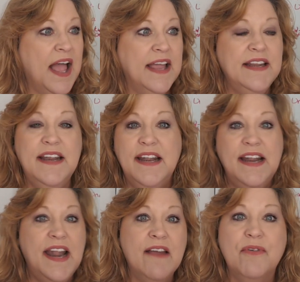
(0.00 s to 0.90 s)
I
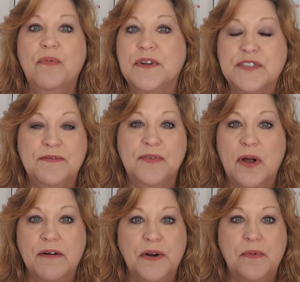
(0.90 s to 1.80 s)
never went to
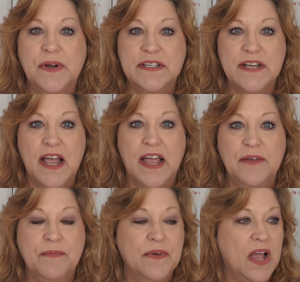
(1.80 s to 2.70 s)
Florida one
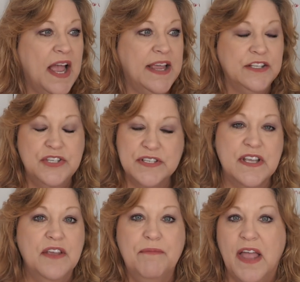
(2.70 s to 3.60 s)
time. I just
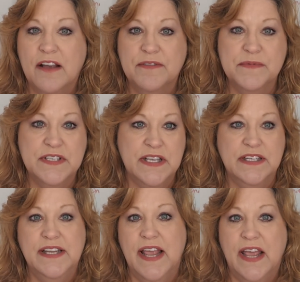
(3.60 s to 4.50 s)
came back from
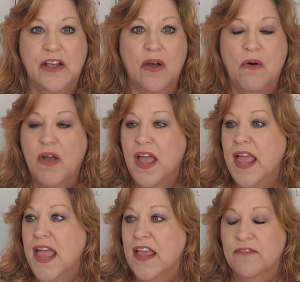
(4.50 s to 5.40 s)
San Diego,
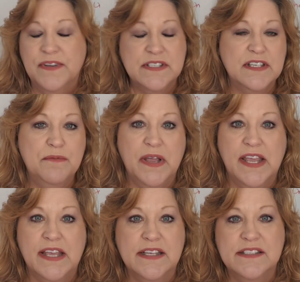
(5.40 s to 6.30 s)
visited my
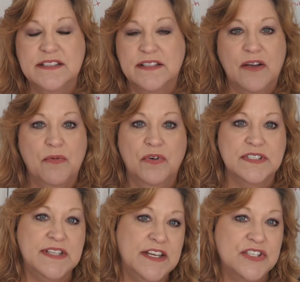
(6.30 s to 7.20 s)
kids that were
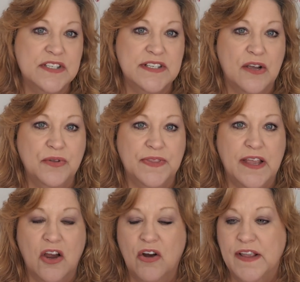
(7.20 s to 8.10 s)
stationed out
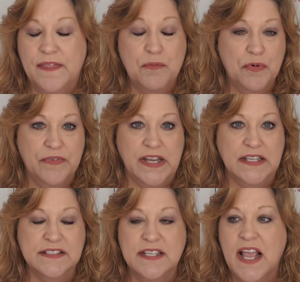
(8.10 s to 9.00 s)
there in the
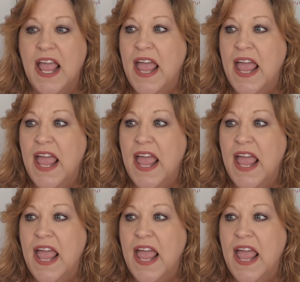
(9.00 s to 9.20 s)
Marines.